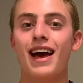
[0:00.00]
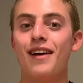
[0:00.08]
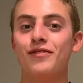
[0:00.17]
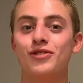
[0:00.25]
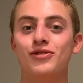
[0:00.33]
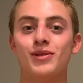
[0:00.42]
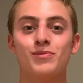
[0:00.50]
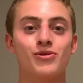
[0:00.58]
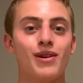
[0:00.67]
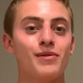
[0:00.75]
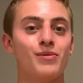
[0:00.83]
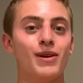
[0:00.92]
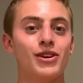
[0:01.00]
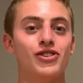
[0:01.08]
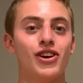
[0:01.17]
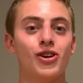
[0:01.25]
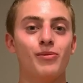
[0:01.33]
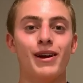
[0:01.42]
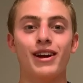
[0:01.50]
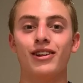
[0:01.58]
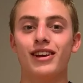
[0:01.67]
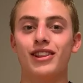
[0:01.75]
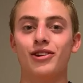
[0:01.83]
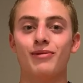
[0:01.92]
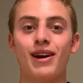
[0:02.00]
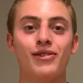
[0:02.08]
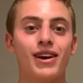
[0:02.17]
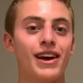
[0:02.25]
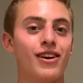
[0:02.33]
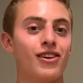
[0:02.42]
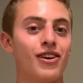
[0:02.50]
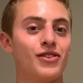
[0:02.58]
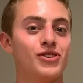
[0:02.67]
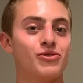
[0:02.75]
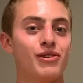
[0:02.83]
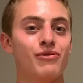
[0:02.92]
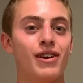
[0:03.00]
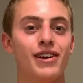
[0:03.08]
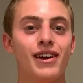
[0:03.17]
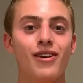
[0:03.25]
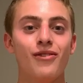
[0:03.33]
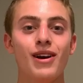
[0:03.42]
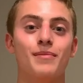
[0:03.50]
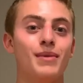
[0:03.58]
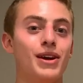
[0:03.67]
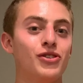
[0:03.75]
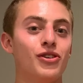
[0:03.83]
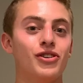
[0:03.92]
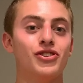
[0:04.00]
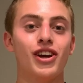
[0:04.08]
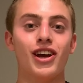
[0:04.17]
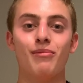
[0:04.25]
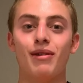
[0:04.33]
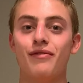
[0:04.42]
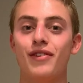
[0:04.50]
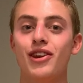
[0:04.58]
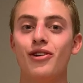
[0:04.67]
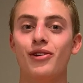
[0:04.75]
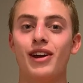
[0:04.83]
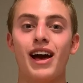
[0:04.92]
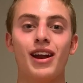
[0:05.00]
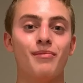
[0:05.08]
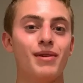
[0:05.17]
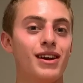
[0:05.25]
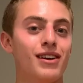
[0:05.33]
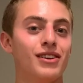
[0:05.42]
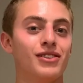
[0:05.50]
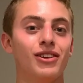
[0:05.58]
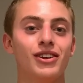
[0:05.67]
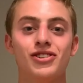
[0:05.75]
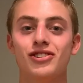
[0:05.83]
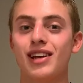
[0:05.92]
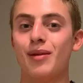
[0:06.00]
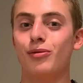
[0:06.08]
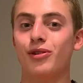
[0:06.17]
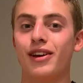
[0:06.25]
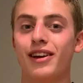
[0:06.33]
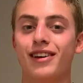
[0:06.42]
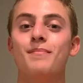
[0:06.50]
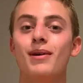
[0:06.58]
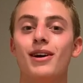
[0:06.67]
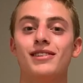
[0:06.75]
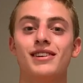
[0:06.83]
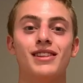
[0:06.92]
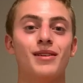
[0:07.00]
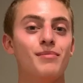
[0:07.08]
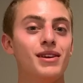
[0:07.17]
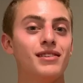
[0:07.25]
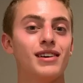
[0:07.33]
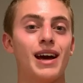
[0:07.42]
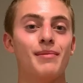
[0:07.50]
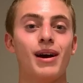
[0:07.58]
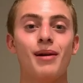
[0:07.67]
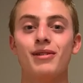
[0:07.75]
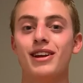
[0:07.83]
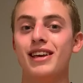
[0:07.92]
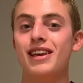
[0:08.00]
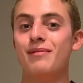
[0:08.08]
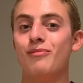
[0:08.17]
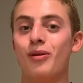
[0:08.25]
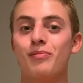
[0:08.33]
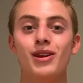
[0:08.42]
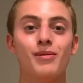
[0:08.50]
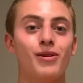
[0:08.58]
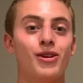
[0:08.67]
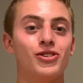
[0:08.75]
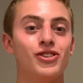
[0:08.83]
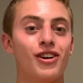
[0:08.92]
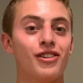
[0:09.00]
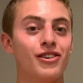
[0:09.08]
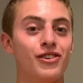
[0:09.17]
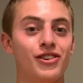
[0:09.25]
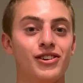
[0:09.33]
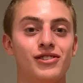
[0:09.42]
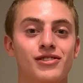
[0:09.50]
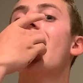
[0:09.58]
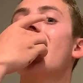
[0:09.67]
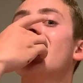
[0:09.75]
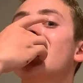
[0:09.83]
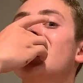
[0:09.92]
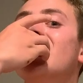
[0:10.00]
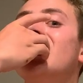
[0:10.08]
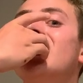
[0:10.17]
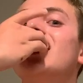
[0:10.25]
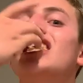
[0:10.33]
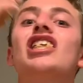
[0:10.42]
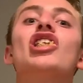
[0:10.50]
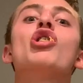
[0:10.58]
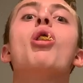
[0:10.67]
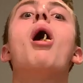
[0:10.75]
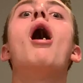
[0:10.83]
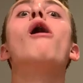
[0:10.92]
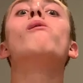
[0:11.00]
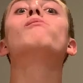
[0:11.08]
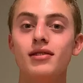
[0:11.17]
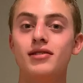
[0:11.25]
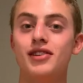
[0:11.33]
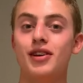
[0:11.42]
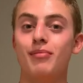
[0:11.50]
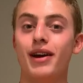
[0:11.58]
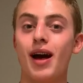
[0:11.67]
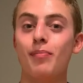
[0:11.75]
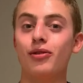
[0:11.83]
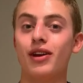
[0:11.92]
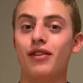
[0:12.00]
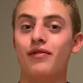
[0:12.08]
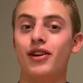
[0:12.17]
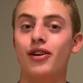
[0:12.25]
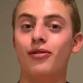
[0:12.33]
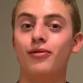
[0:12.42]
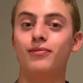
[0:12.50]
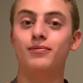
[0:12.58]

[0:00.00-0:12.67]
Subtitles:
After you subscribe to my channel by clicking the round icon on the screen right now, make sure to check out my video on how to make a delicious apple cake. But in the meantime, I'm gonna eat more peanut butter chocolate cookies. See you in my apple cake video.